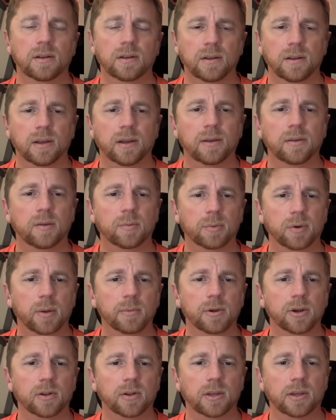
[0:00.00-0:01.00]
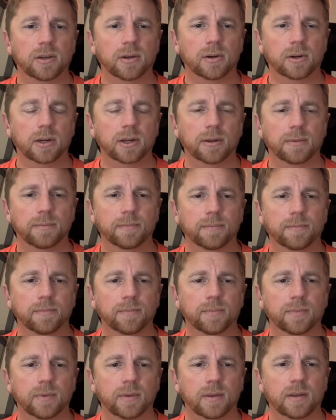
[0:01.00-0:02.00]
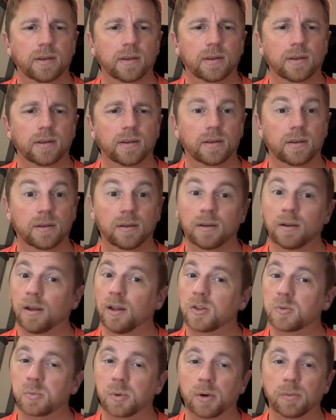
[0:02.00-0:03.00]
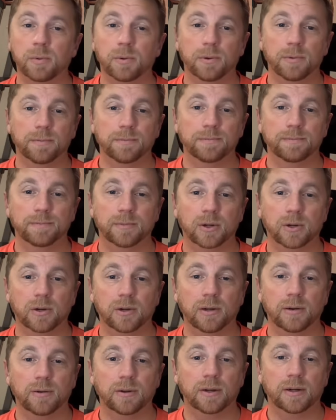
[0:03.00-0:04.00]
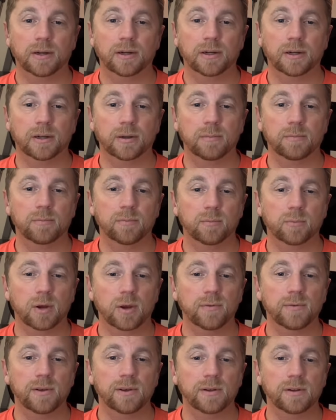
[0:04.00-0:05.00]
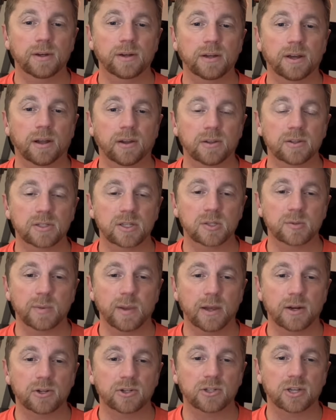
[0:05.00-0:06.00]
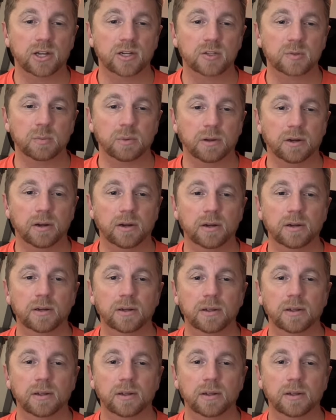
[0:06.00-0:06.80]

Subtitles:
Yeah, in the Premier League. Okay. That's purple. Alright. Rafael Nadal is a Spanish tennis player.